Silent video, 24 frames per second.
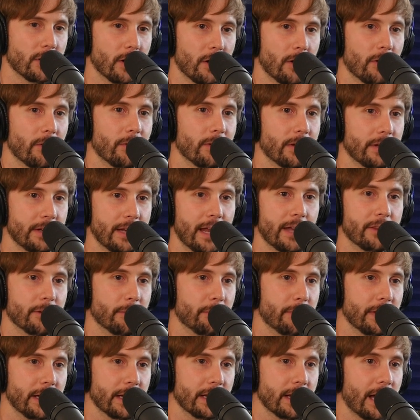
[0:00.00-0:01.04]
Joon Ho,
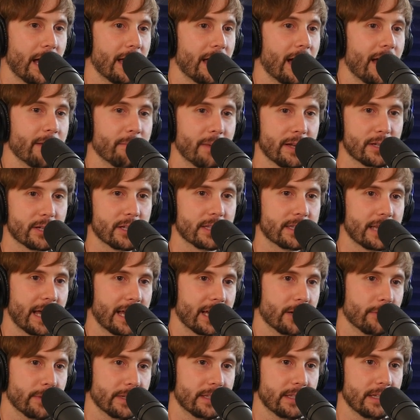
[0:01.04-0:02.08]
another big. I, I mentioned
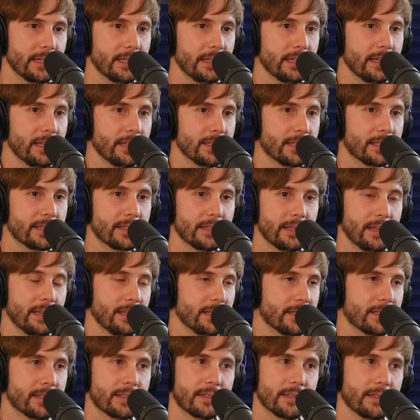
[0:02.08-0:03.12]
Taika Waititi. He's
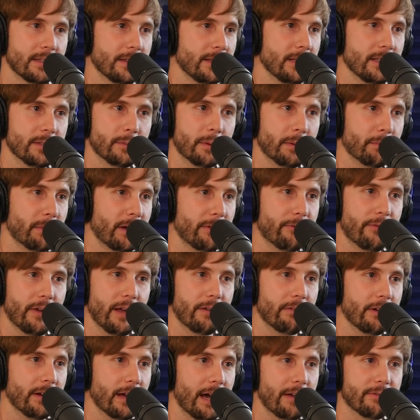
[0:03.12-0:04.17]
he's yeah. he's been my
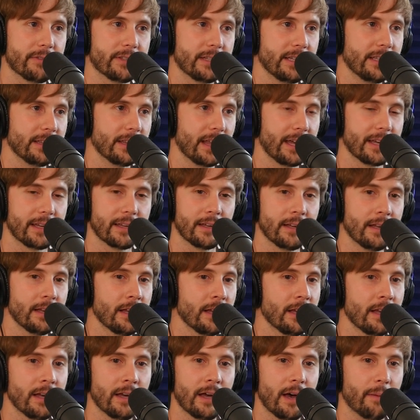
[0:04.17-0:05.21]
favorite. I've seen Taika's like. Great.
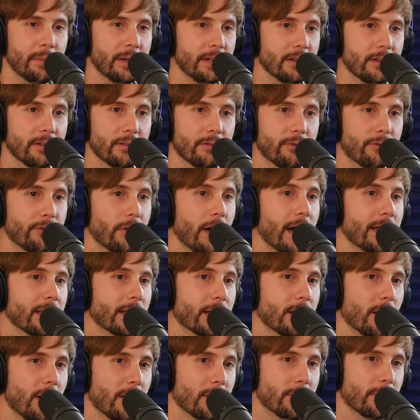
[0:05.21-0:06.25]
I mean, Fly
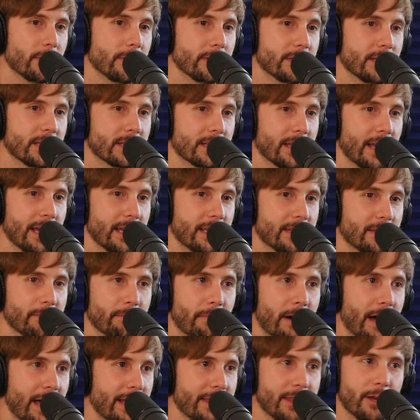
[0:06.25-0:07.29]
to the Conchords is like
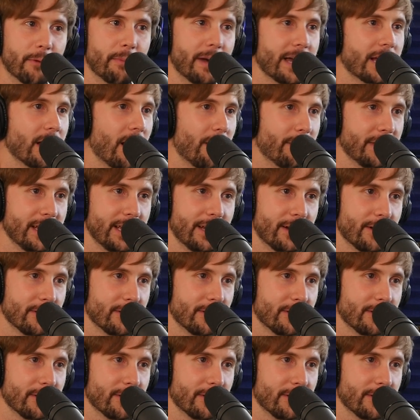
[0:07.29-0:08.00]
my they're my comedy